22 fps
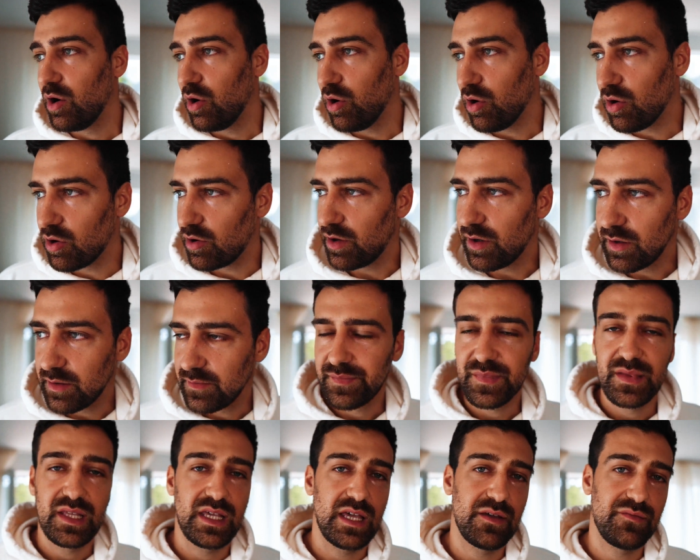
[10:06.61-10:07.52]
Or
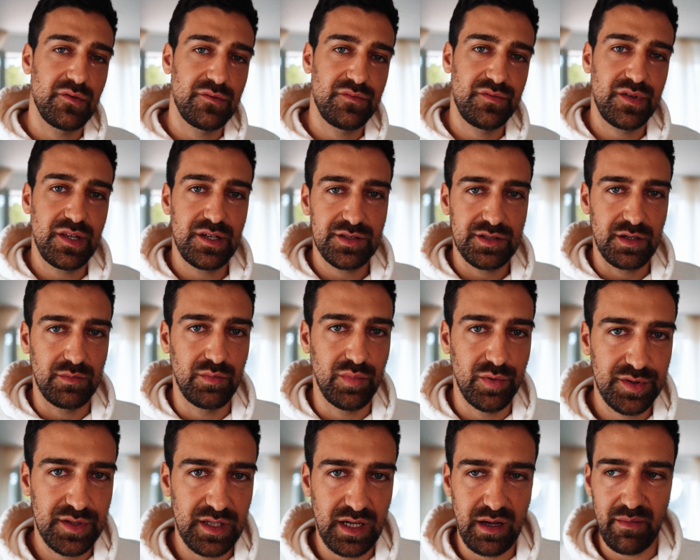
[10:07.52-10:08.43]
if you finished the
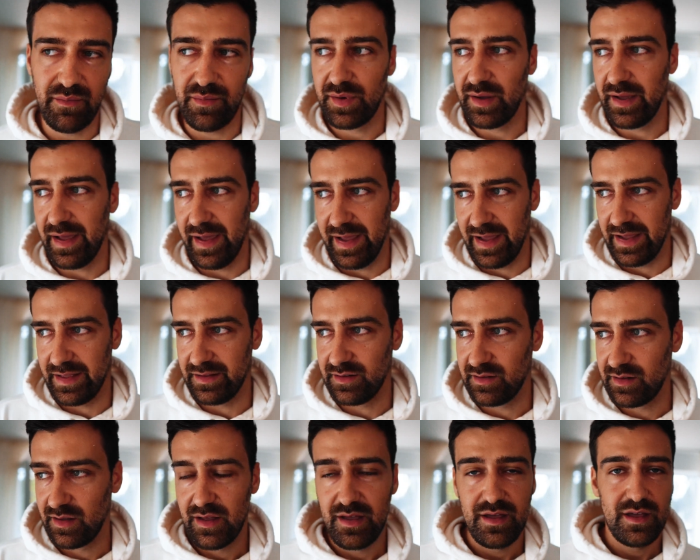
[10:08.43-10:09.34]
bootcamp
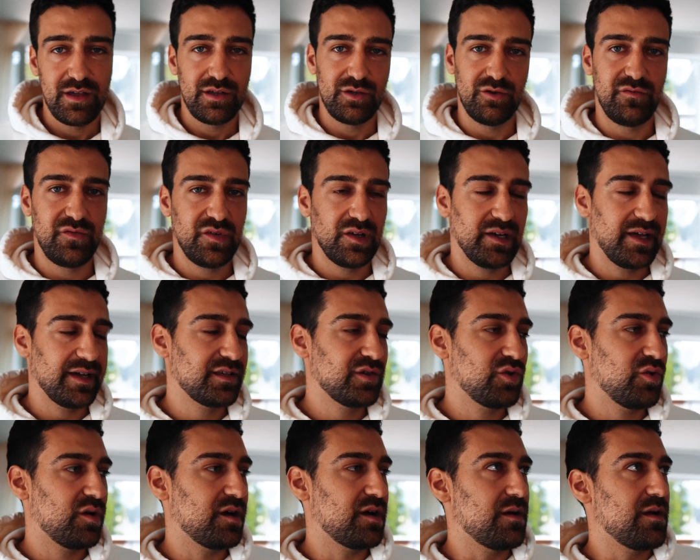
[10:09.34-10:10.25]
and you feel
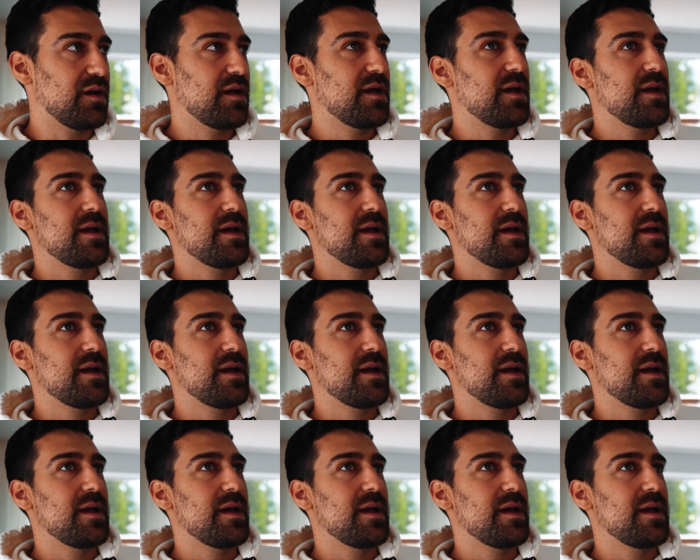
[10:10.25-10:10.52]
like you are